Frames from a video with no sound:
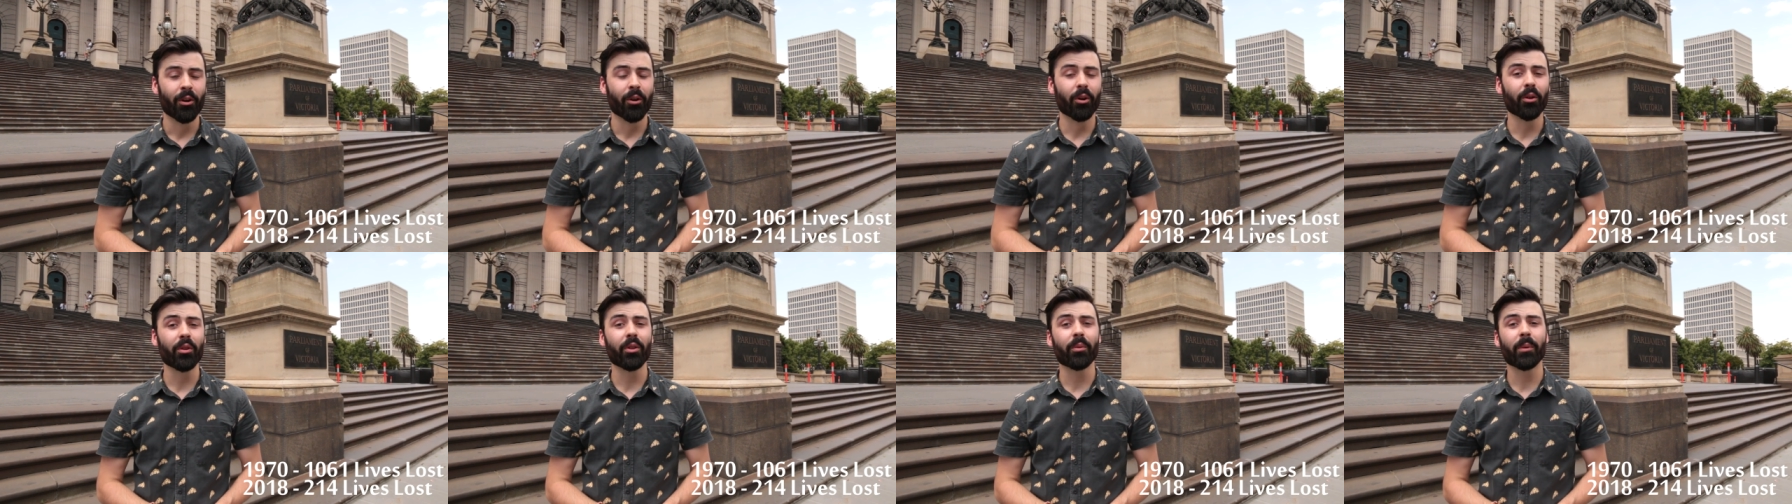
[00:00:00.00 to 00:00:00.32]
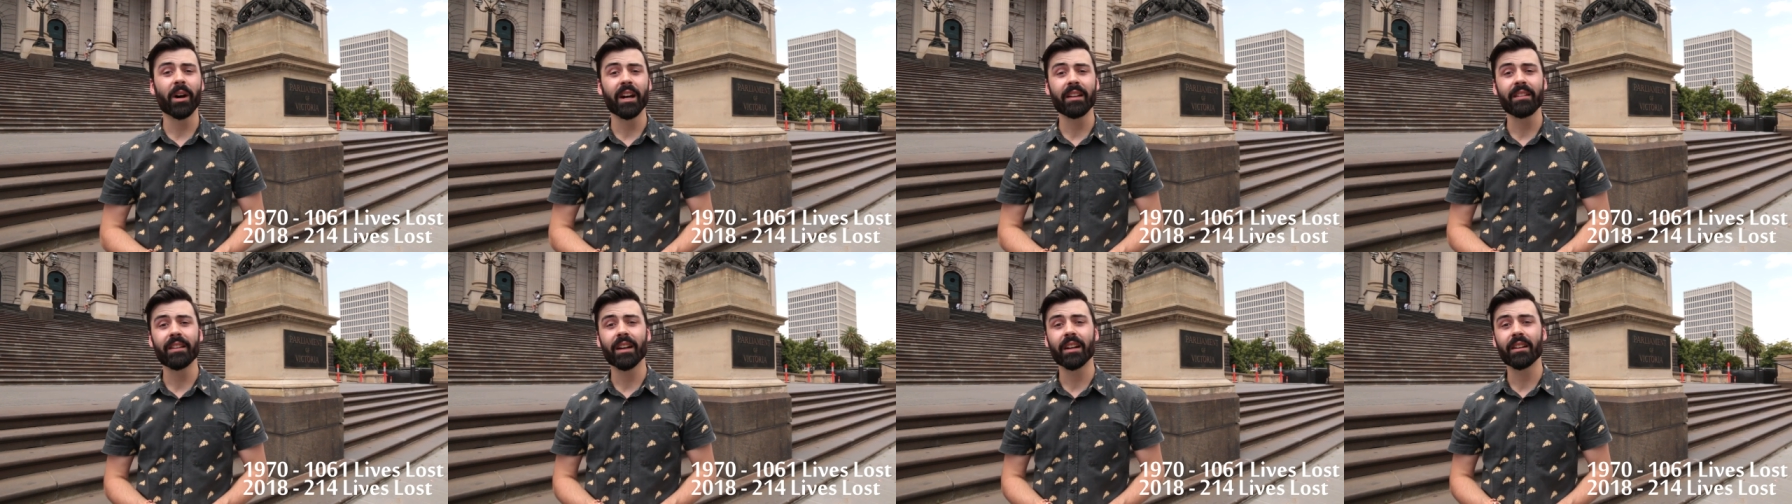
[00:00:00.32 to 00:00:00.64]
all the
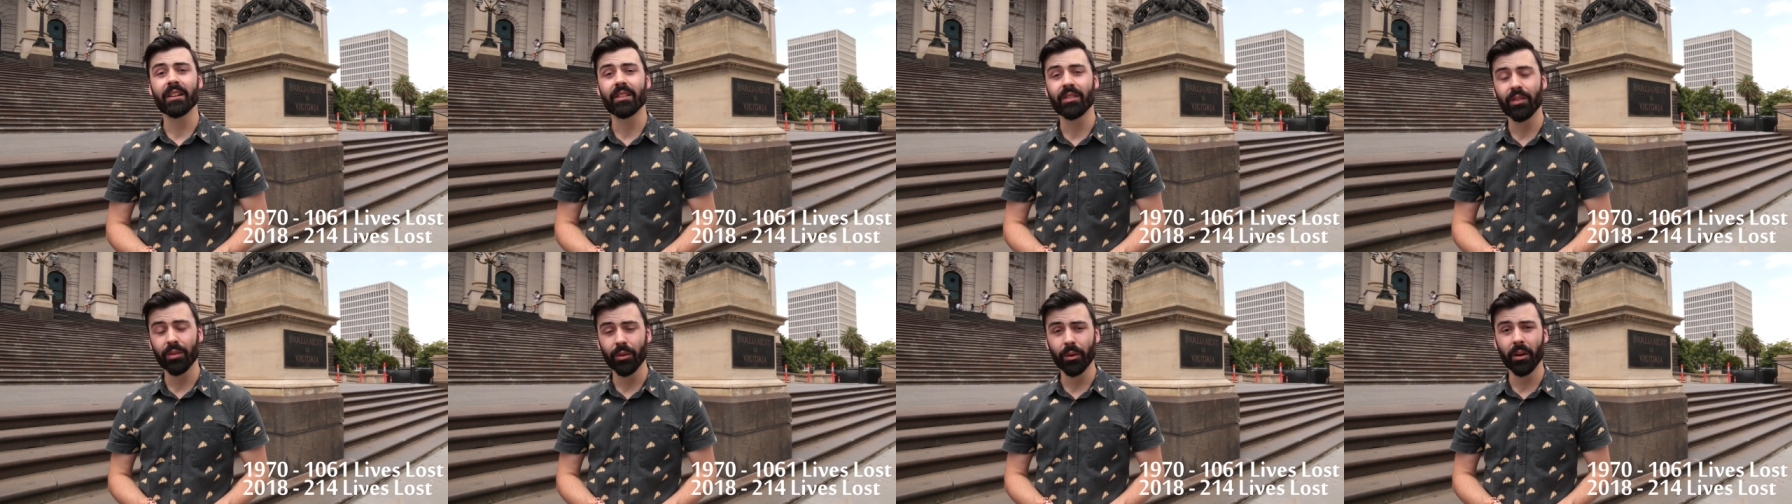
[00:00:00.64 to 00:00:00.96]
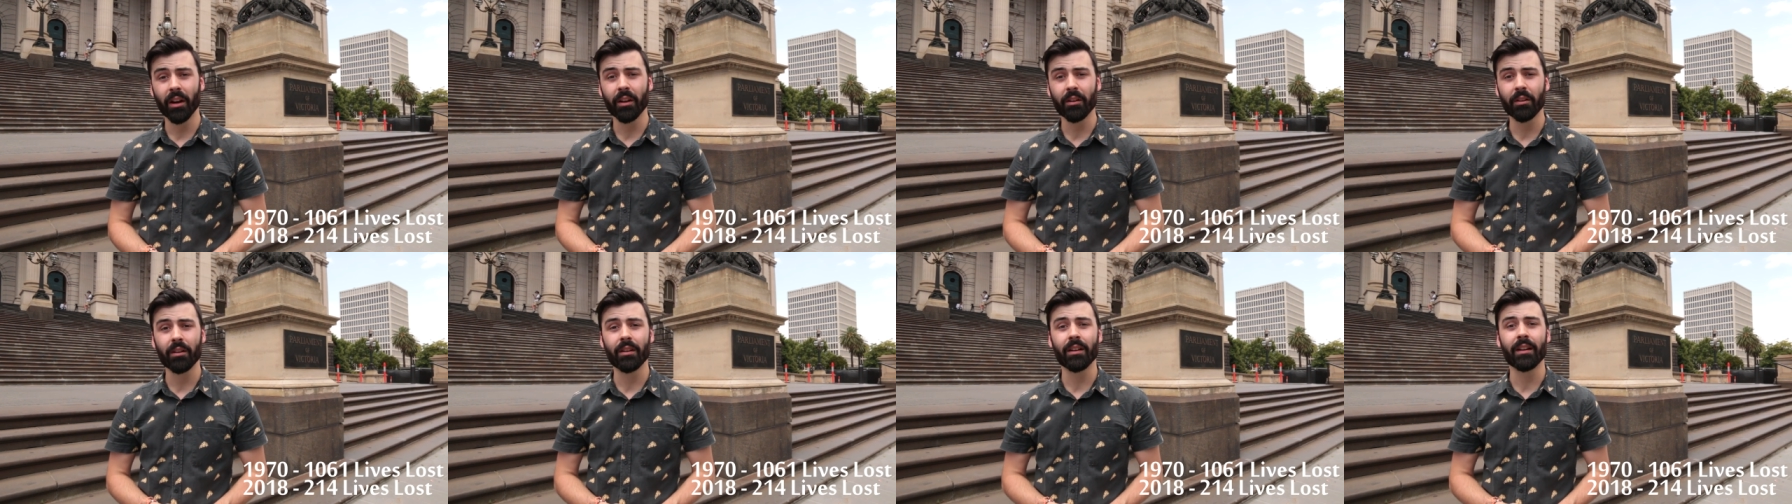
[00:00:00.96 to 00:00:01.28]
way down to
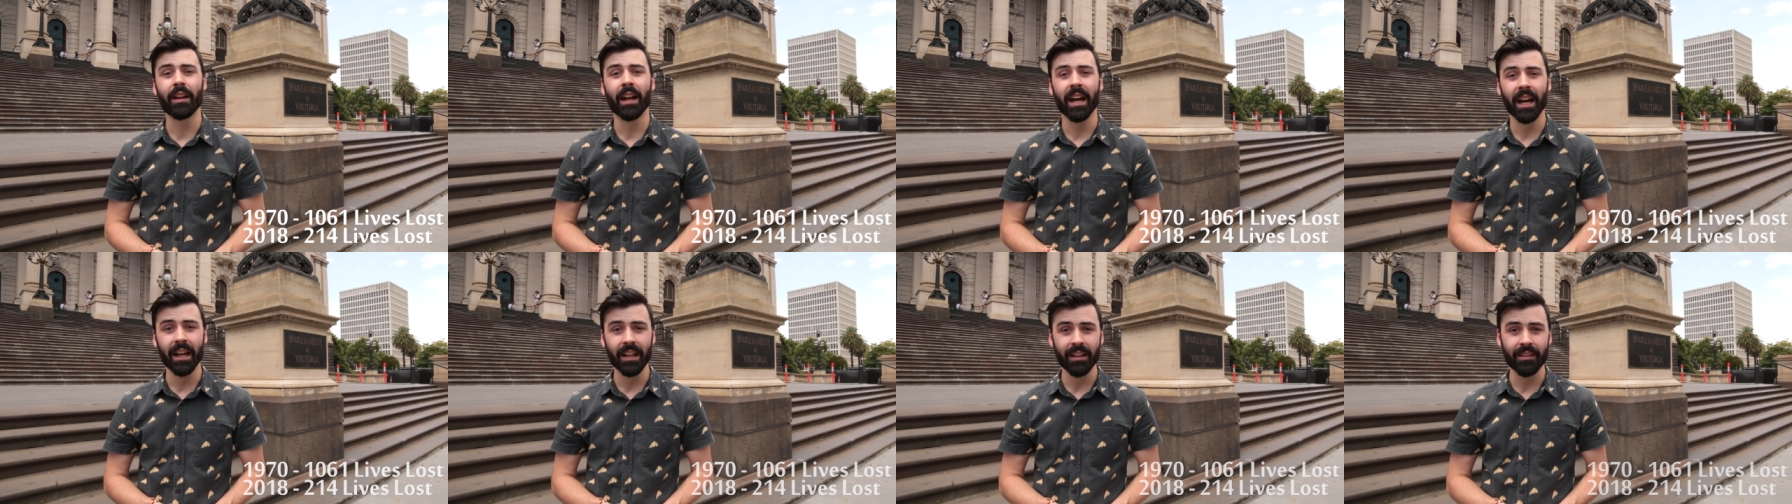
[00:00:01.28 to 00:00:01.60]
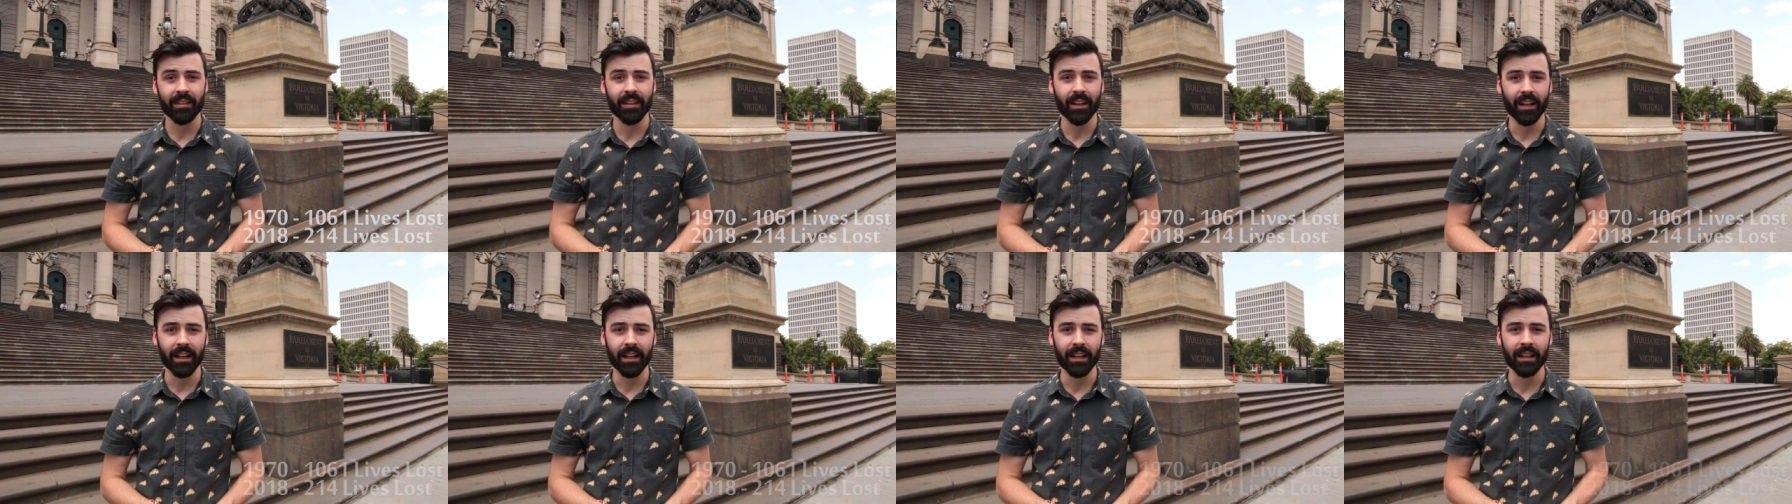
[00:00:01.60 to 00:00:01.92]

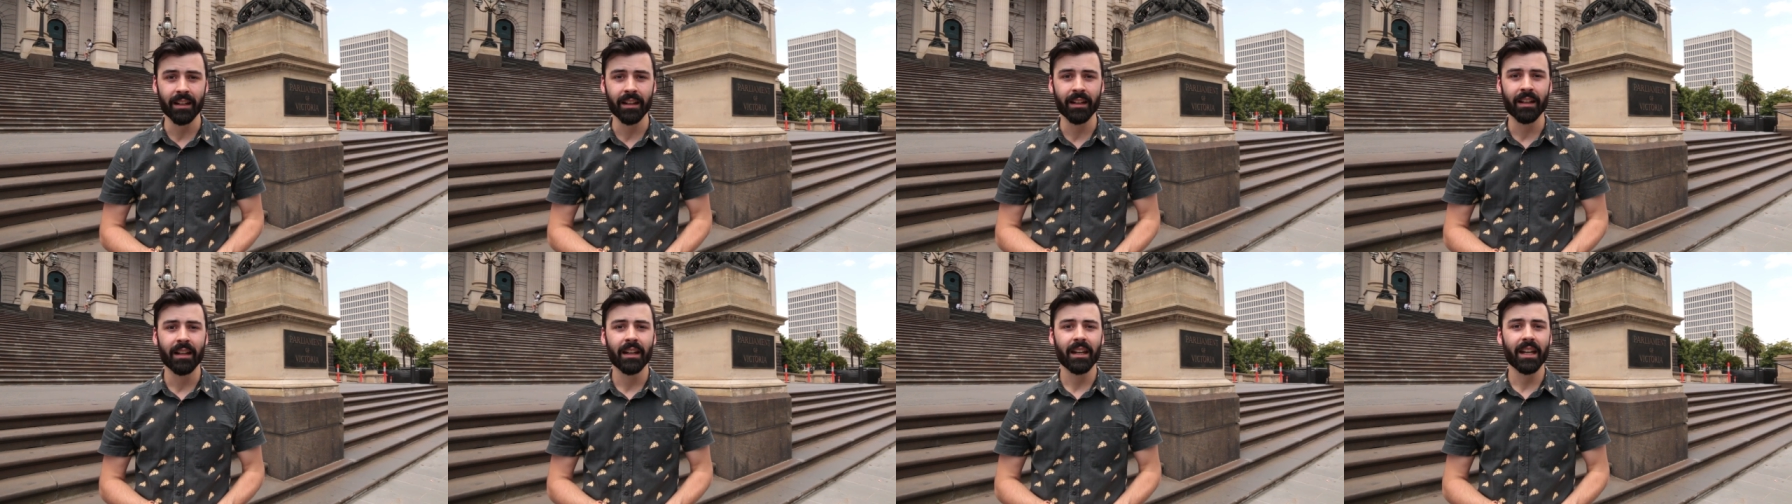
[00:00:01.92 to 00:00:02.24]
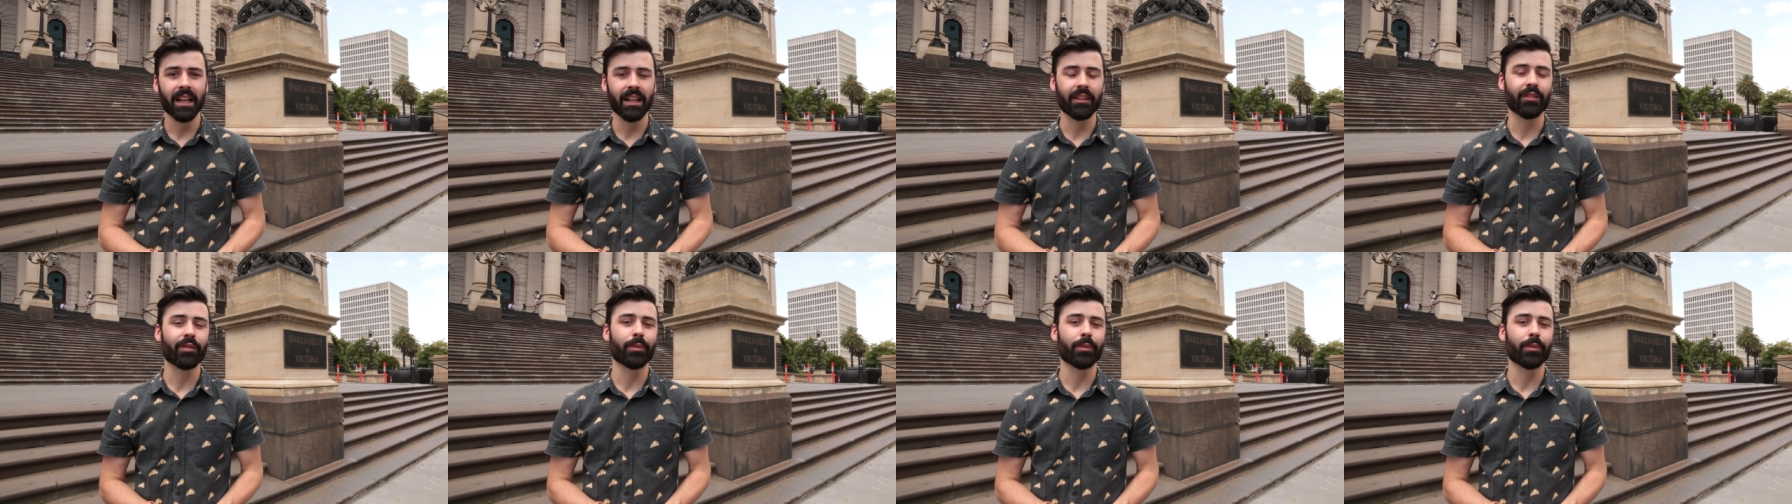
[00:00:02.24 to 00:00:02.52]
218 in